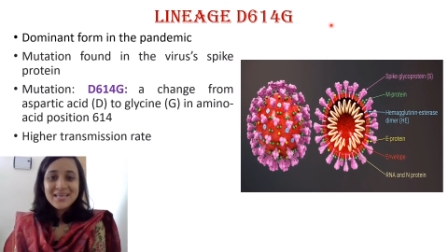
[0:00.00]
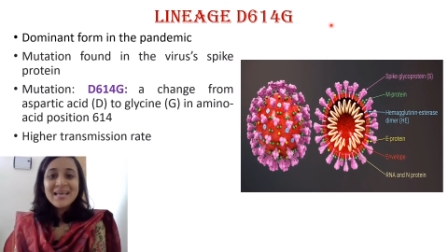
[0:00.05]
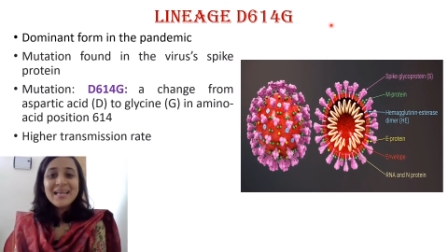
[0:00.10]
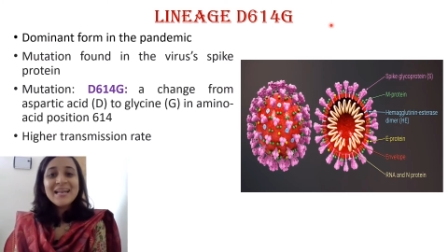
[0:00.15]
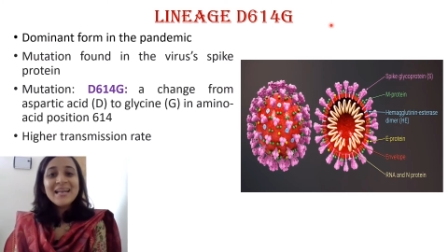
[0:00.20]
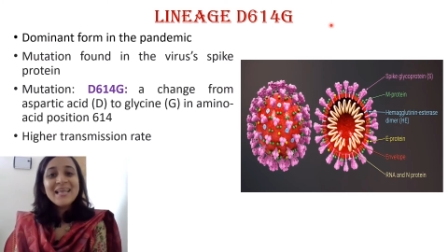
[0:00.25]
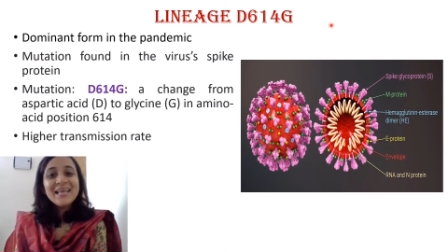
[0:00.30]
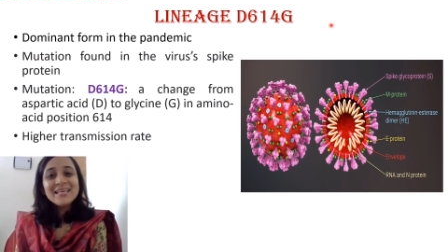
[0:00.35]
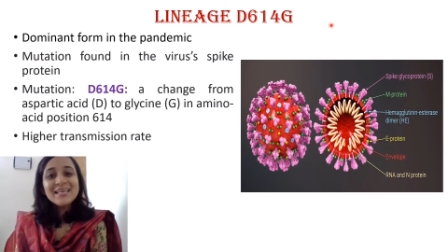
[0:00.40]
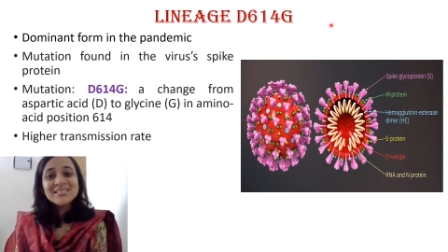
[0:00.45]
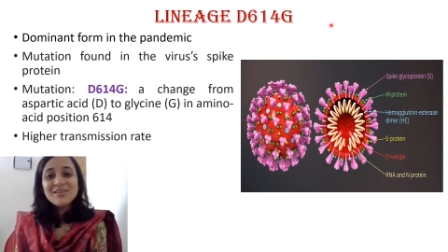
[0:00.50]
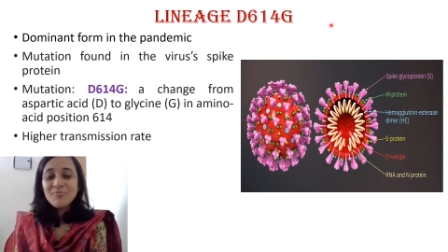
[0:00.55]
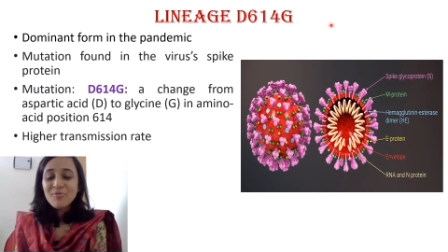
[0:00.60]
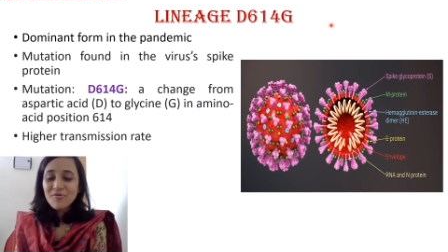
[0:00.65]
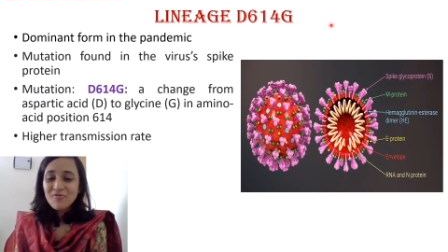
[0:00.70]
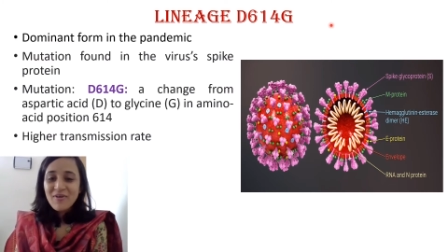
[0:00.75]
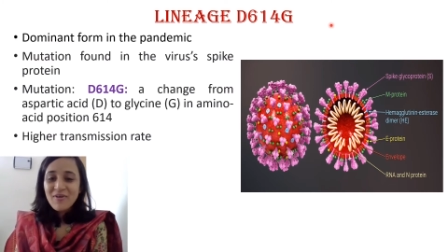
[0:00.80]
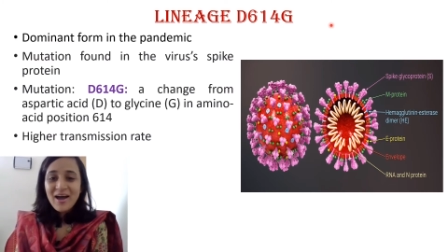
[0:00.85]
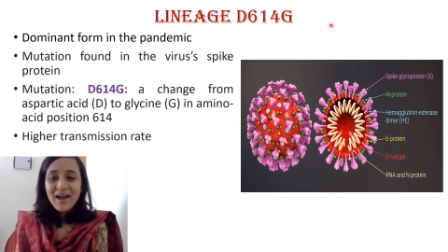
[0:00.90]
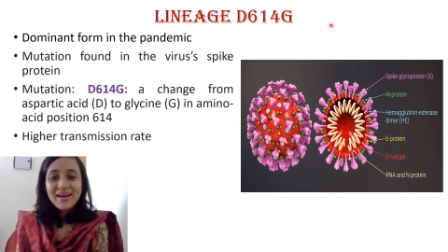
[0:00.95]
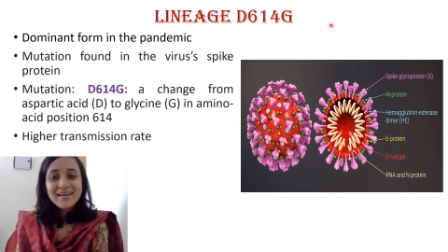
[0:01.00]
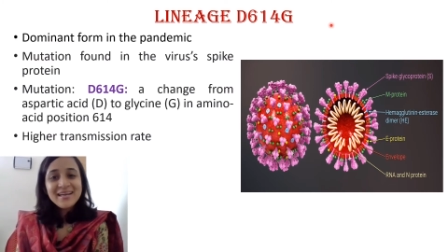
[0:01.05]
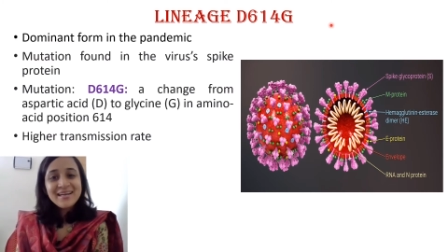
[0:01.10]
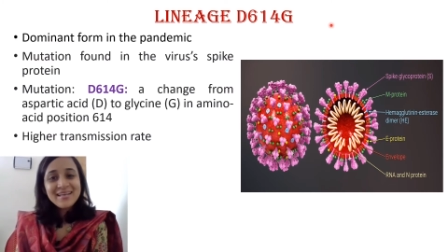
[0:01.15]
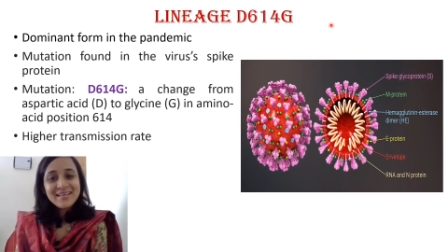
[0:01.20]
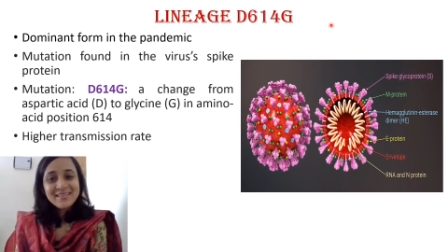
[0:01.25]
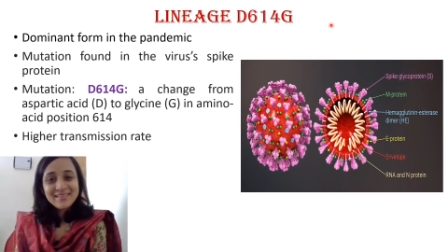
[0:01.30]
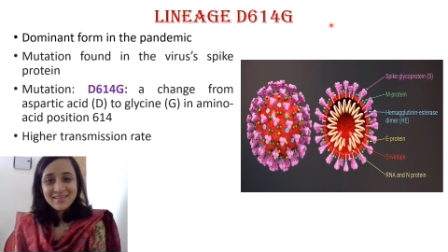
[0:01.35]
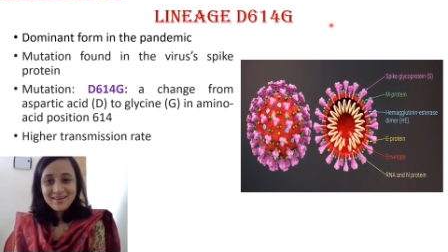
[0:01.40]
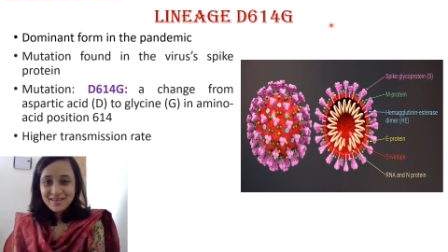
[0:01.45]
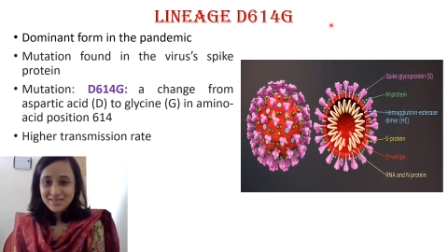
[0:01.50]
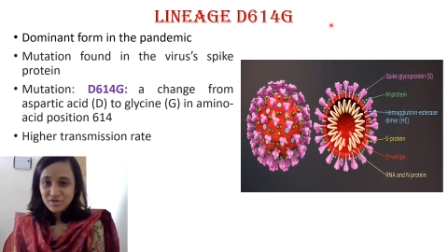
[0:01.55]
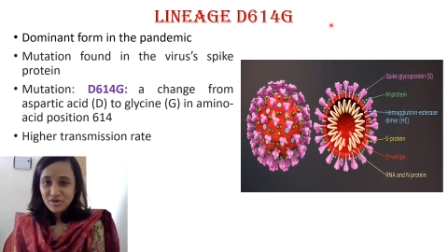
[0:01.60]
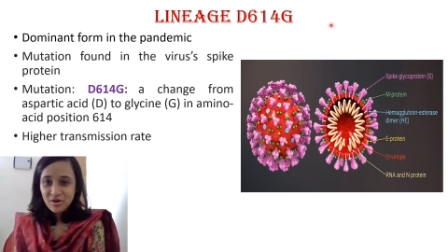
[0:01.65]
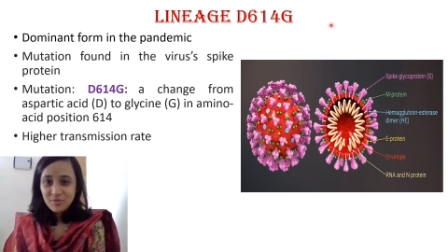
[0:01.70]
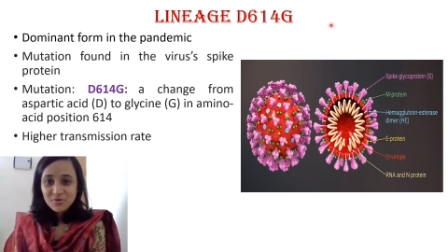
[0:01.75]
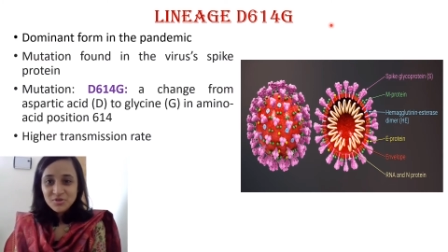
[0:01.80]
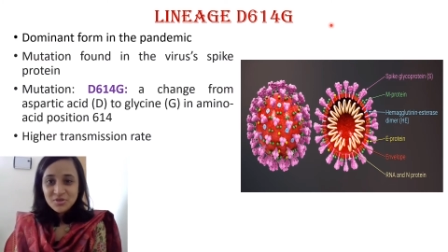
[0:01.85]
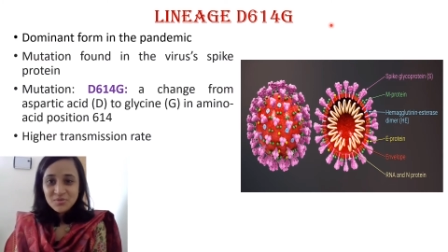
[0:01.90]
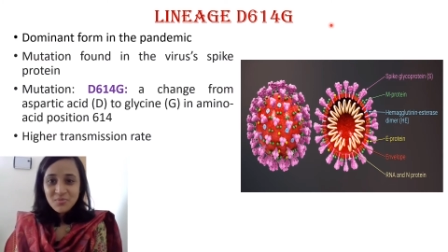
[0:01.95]
Links are provided in the
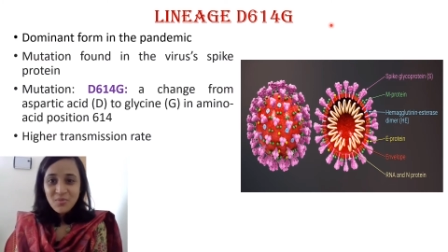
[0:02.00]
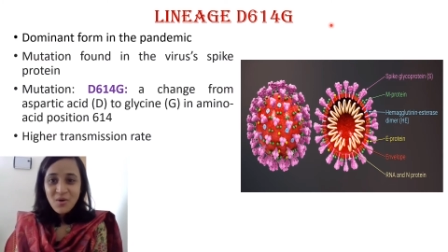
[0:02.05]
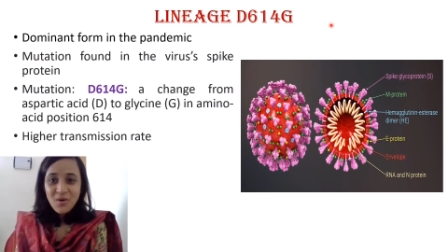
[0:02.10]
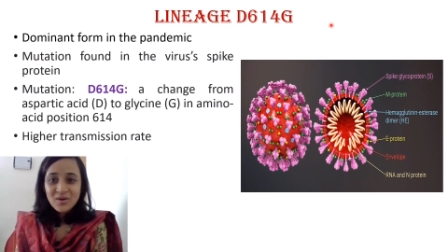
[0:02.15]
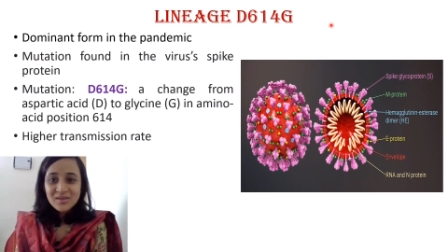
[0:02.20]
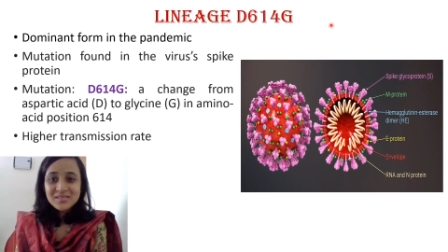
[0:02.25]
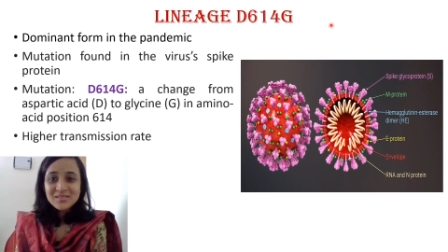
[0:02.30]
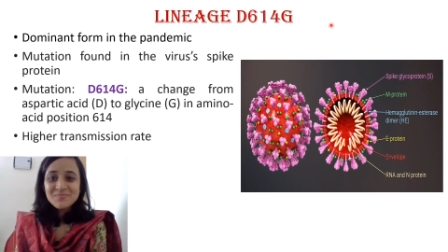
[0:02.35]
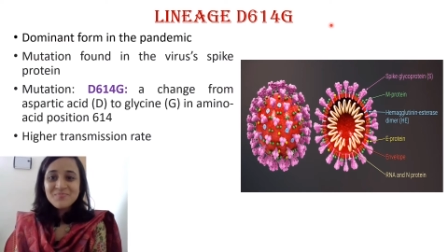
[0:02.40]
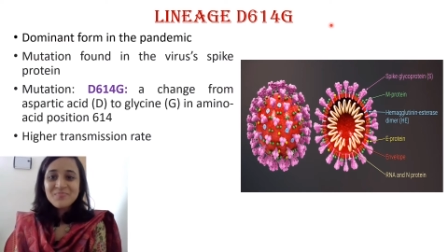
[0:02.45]
description box.